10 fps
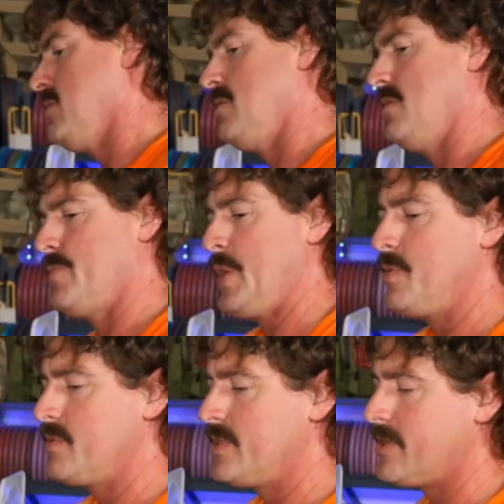You
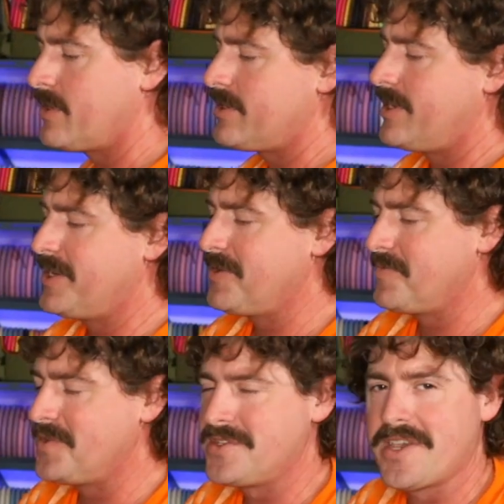probably already have
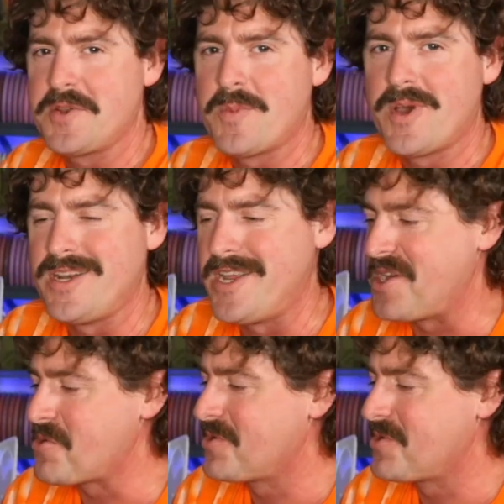decided by now,